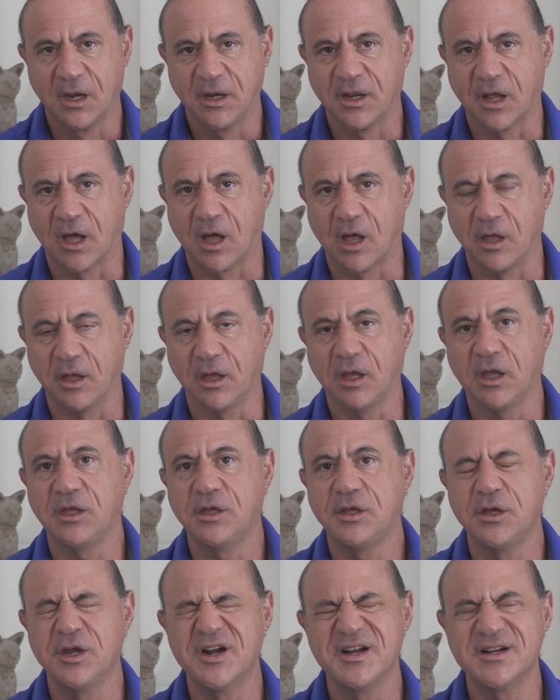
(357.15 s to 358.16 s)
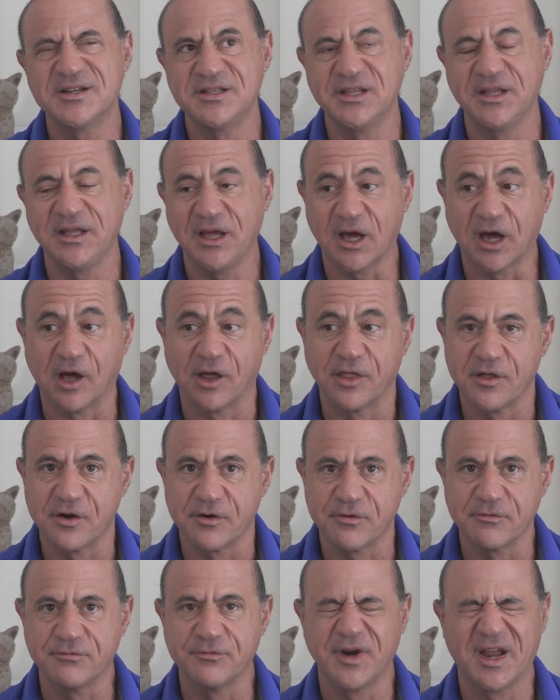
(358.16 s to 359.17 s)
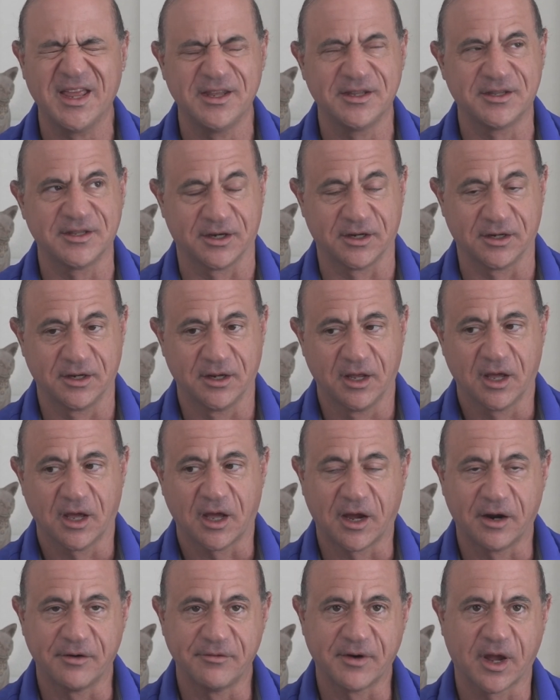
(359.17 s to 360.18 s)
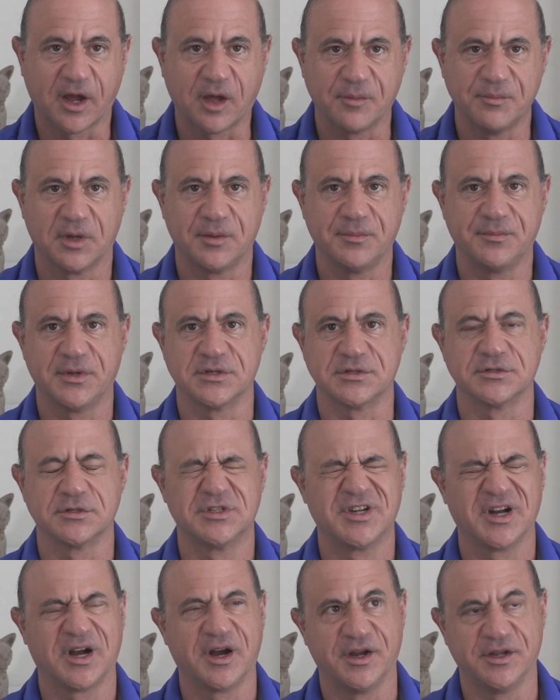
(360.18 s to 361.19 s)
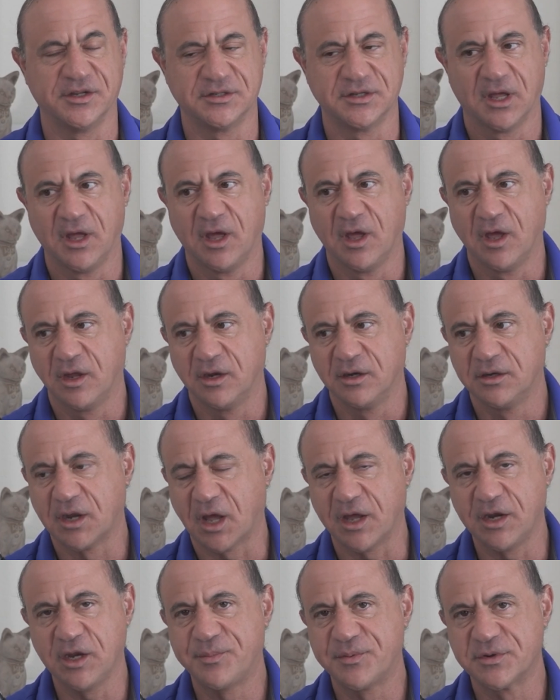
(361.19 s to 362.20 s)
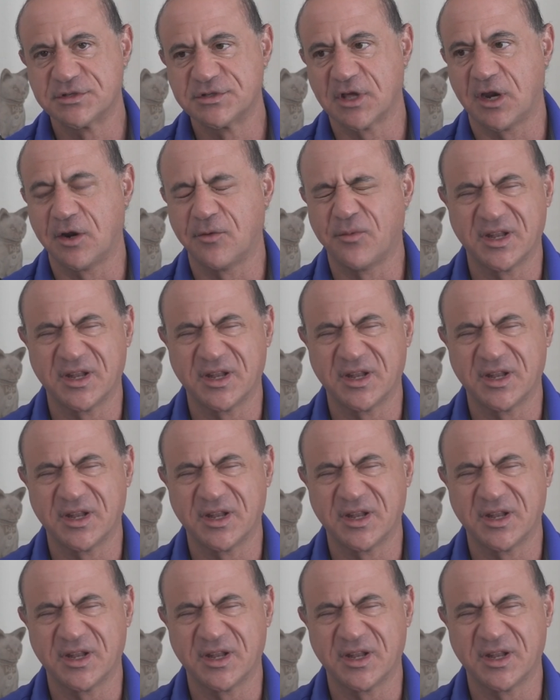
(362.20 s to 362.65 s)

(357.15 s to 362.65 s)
Now here's the other reason I recommend business degrees. 90% of